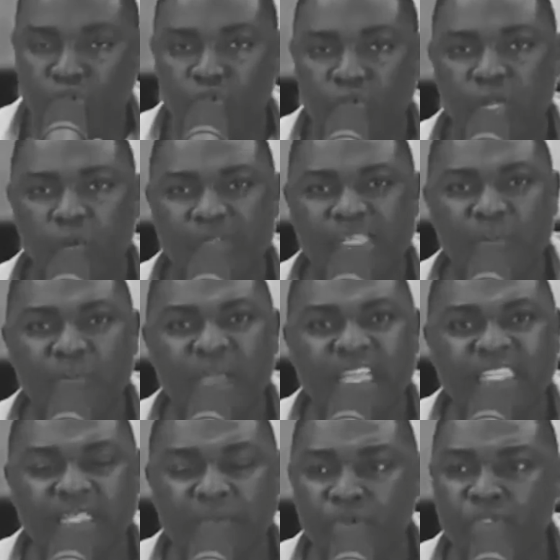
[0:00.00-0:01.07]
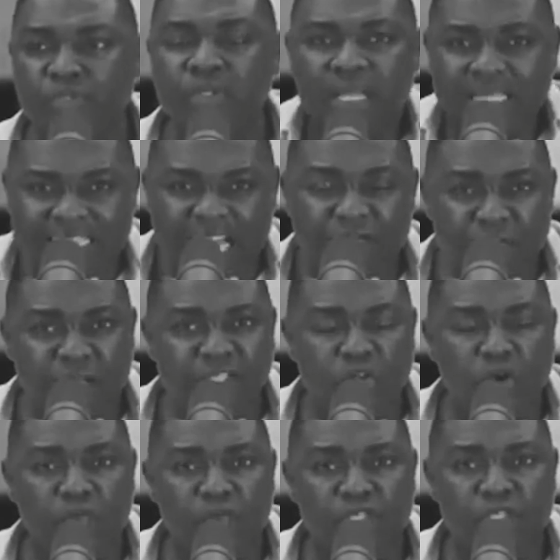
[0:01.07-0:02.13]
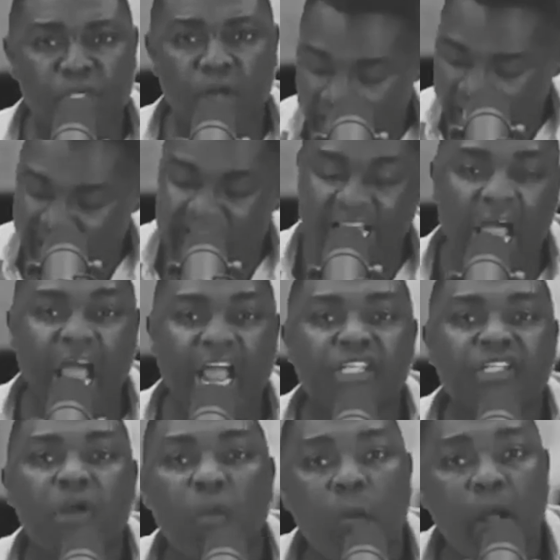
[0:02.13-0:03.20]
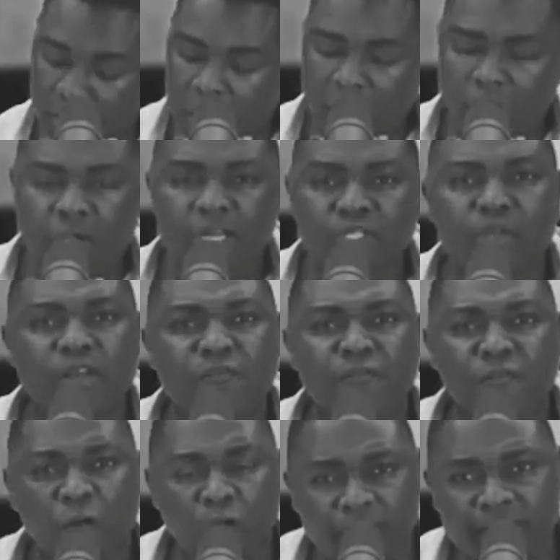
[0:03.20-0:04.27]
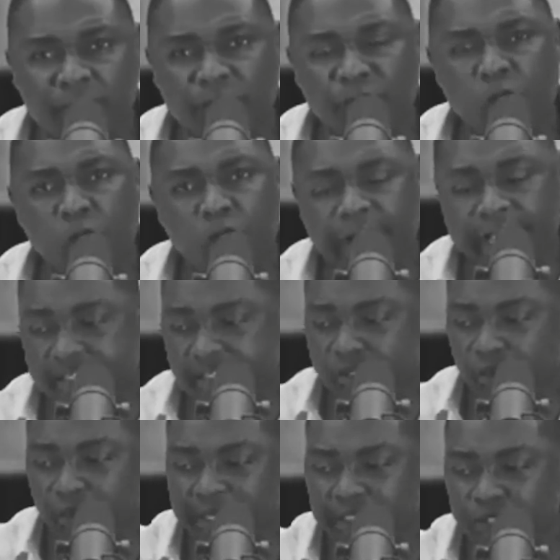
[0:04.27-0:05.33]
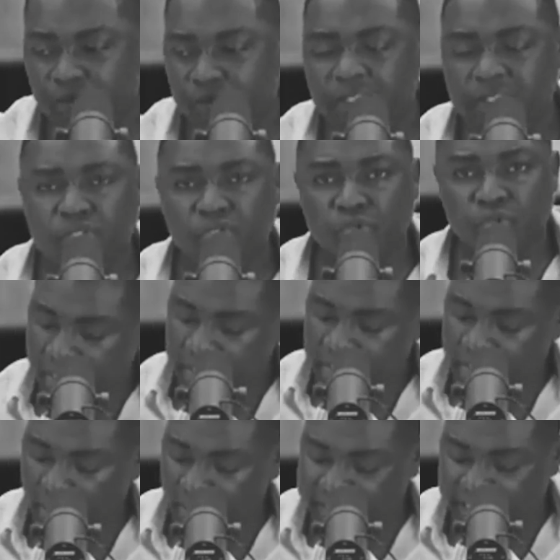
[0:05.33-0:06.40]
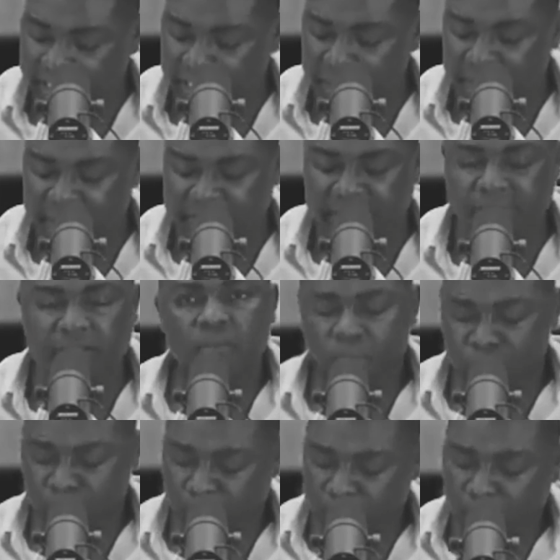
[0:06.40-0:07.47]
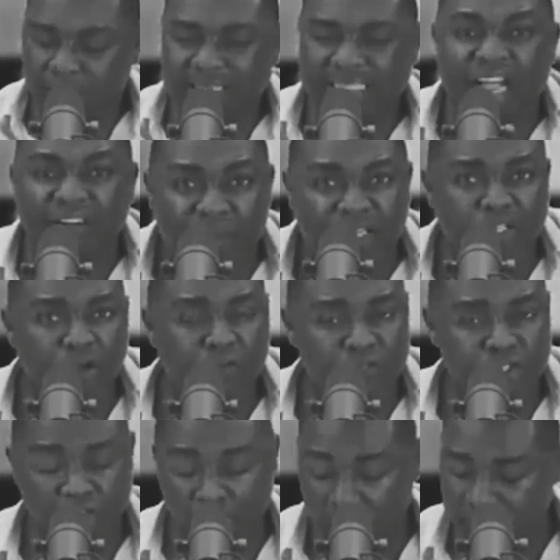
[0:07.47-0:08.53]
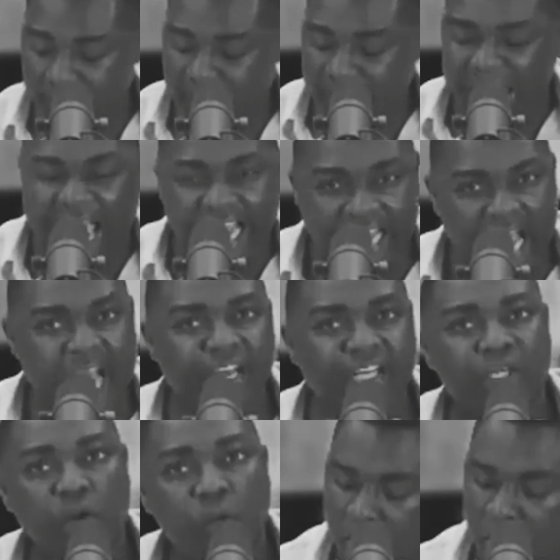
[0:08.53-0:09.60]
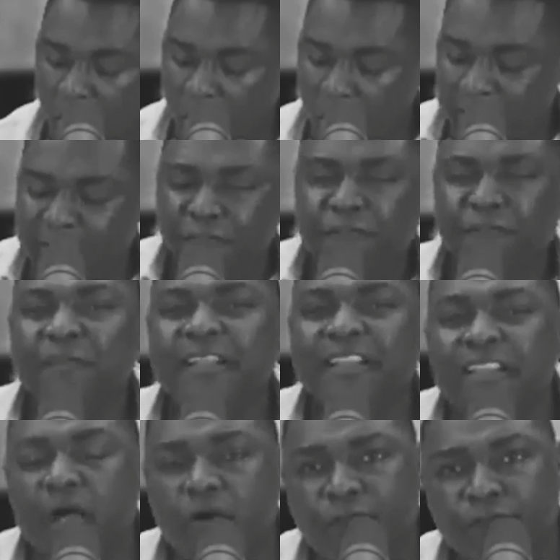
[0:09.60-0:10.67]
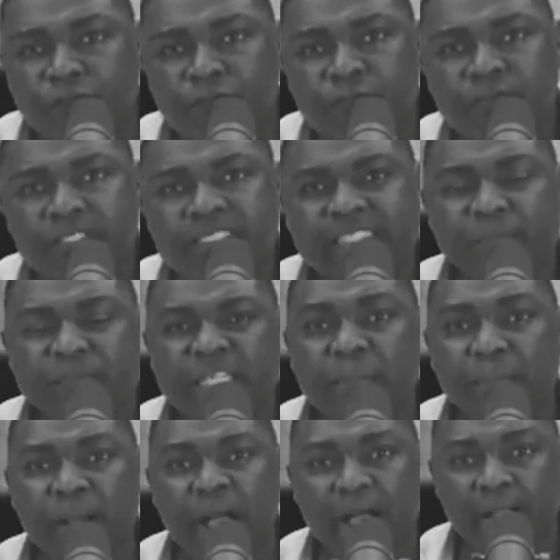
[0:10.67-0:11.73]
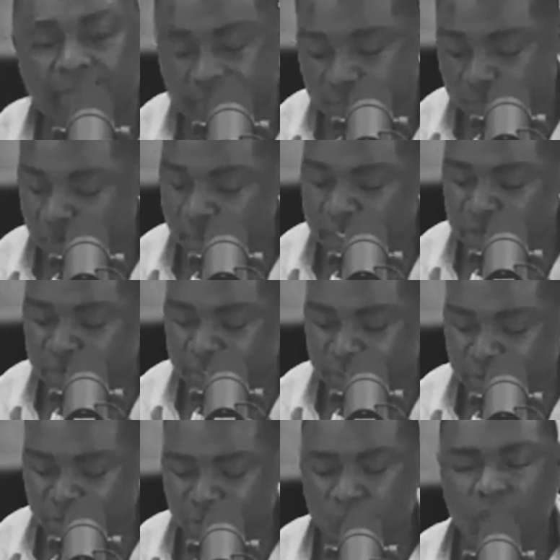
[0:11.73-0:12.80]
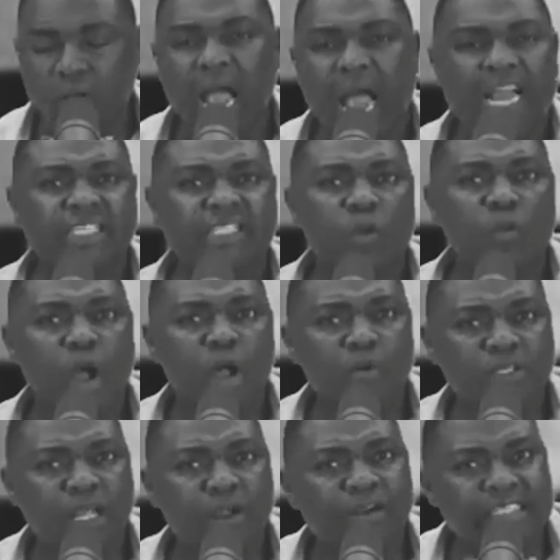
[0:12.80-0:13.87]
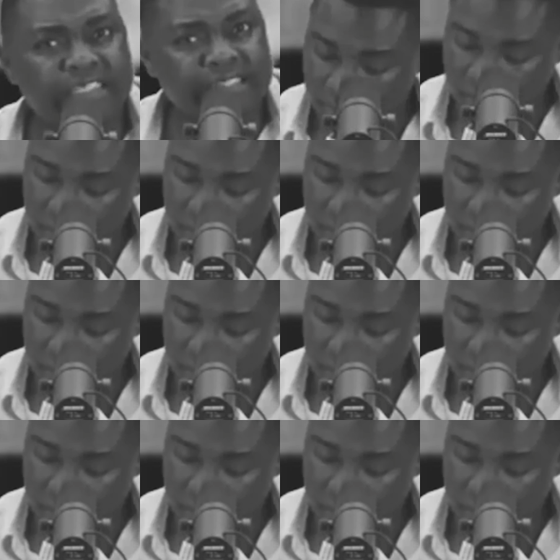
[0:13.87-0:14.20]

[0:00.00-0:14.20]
there was a meeting between government officials and Aisha Huang. On the 24th of August 2022, there was another meeting between some government officials and Aisha Huang. On the 5th of September 2022, Aisha Huang was arrested.